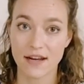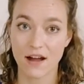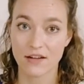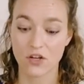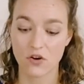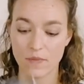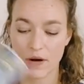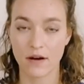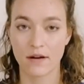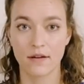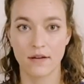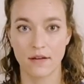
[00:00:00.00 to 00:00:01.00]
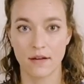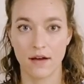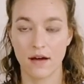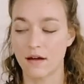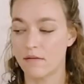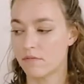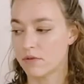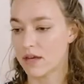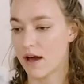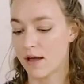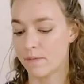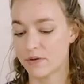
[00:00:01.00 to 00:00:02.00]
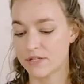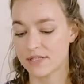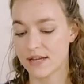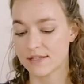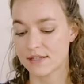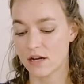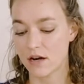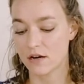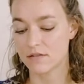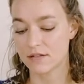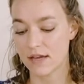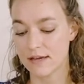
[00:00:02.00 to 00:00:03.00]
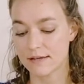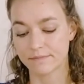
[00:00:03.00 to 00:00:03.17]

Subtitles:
October. With the High Priestess here, it's like